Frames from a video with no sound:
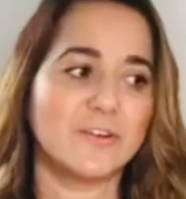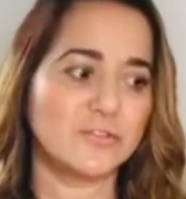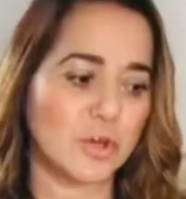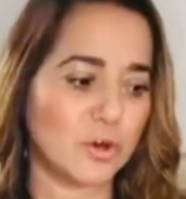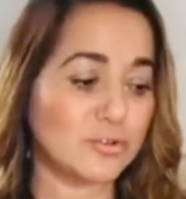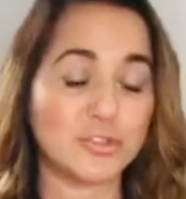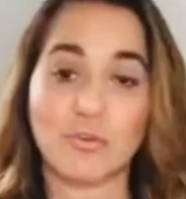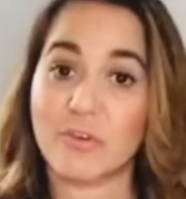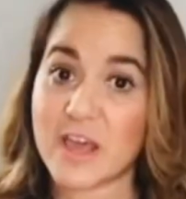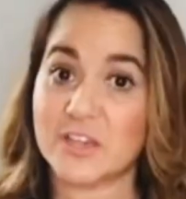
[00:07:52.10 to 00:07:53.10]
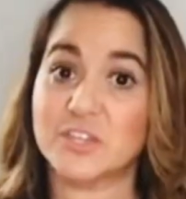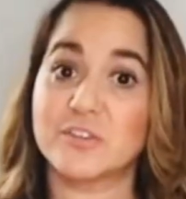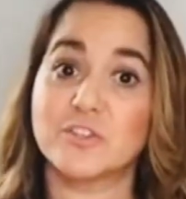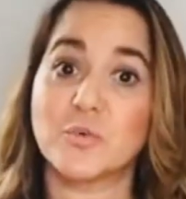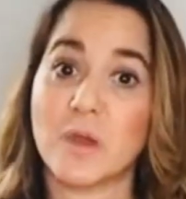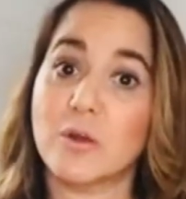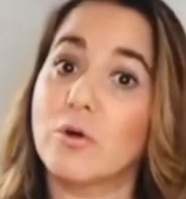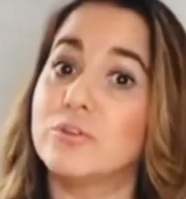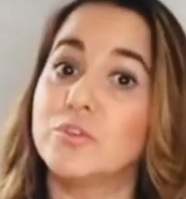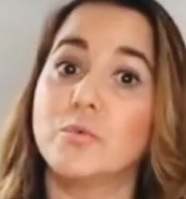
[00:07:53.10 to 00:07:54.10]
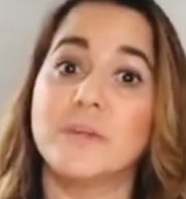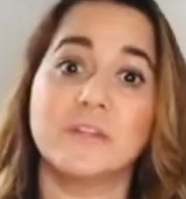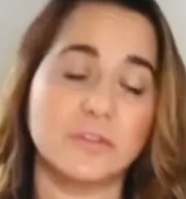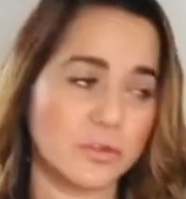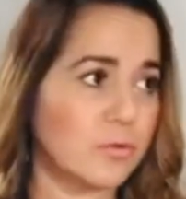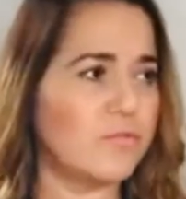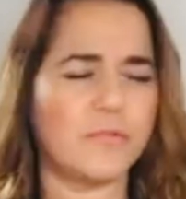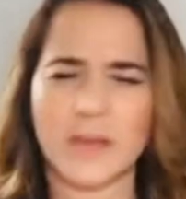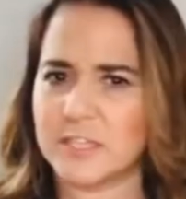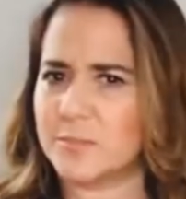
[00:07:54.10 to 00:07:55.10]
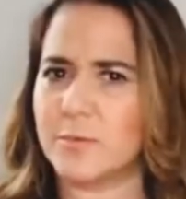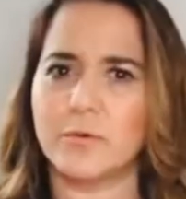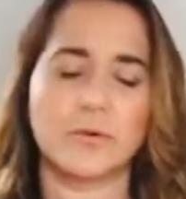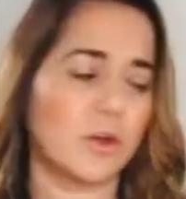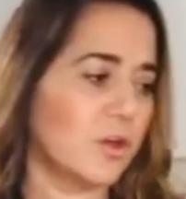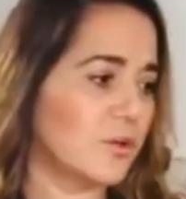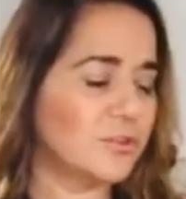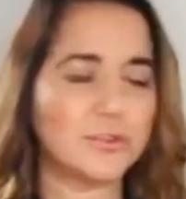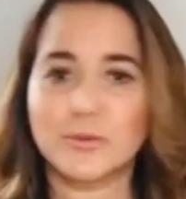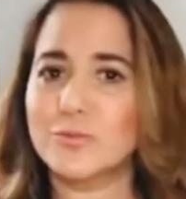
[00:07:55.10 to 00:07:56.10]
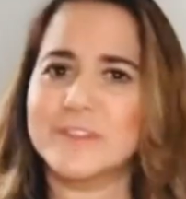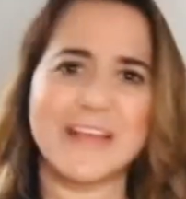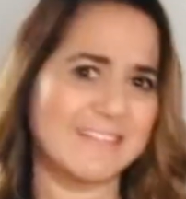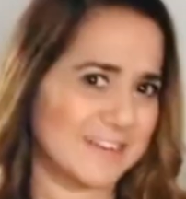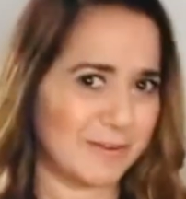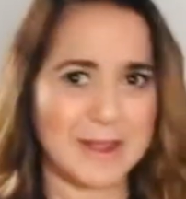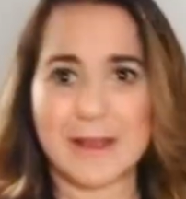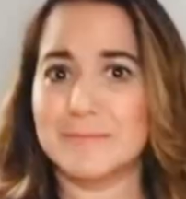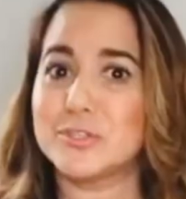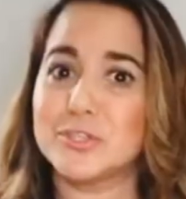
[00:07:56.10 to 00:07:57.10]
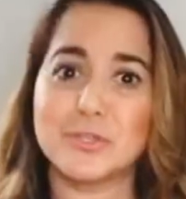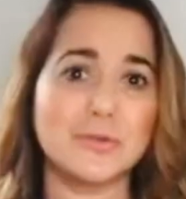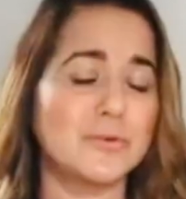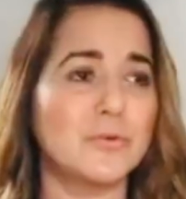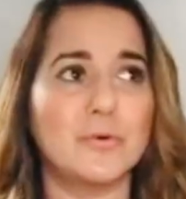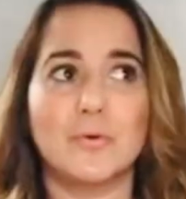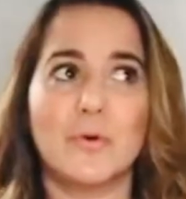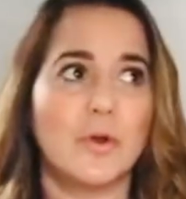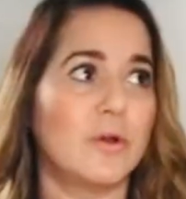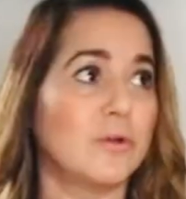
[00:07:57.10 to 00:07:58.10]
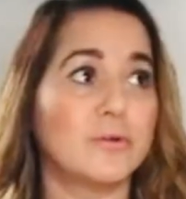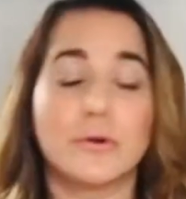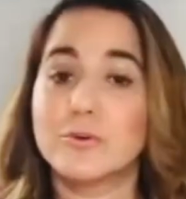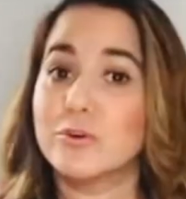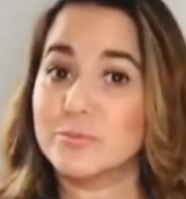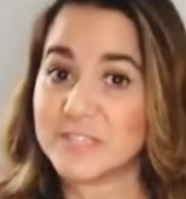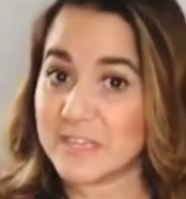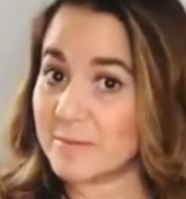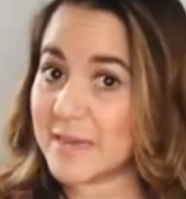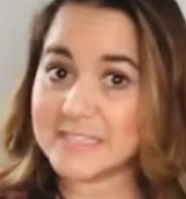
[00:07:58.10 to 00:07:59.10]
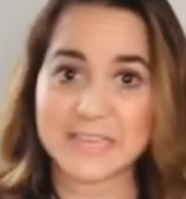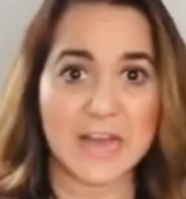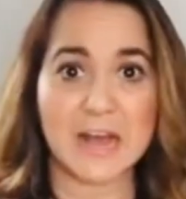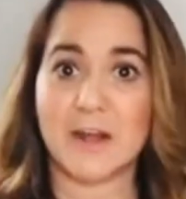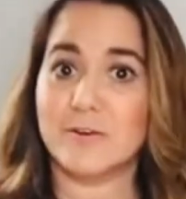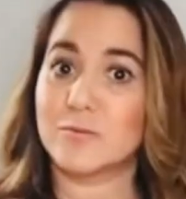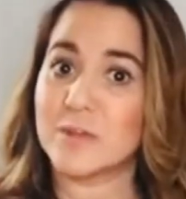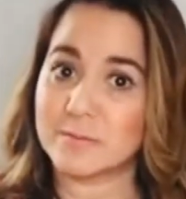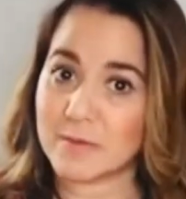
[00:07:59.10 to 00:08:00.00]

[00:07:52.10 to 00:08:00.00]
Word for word: those connections, we're all doing through Facebook, through Telegram, to groups in my town with